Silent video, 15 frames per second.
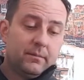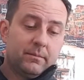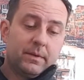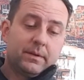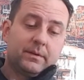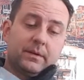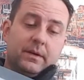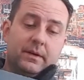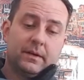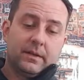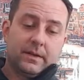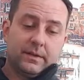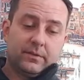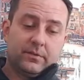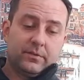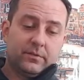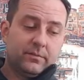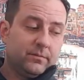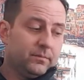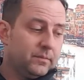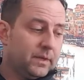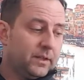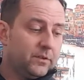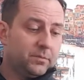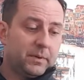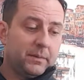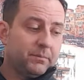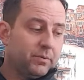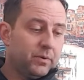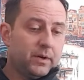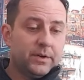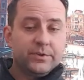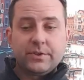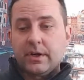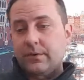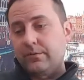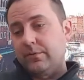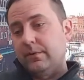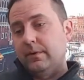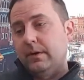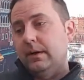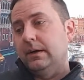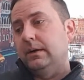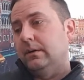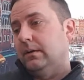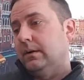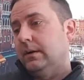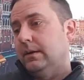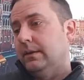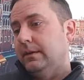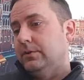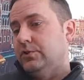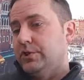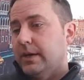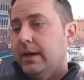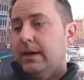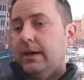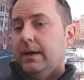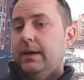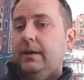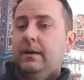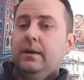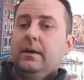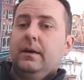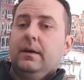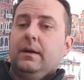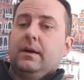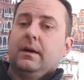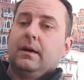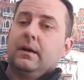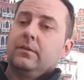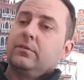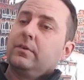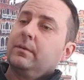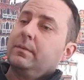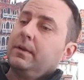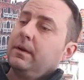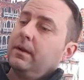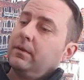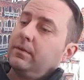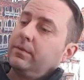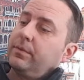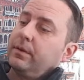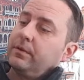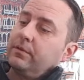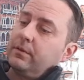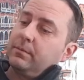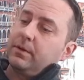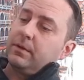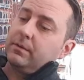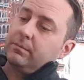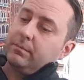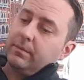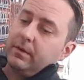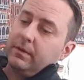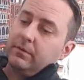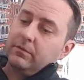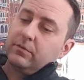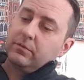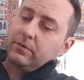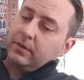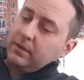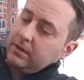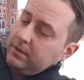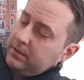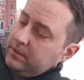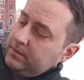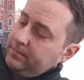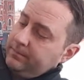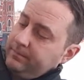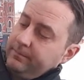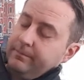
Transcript: But uh, that's that's my project for now on the J. Uh, some of the other things I'm going to install.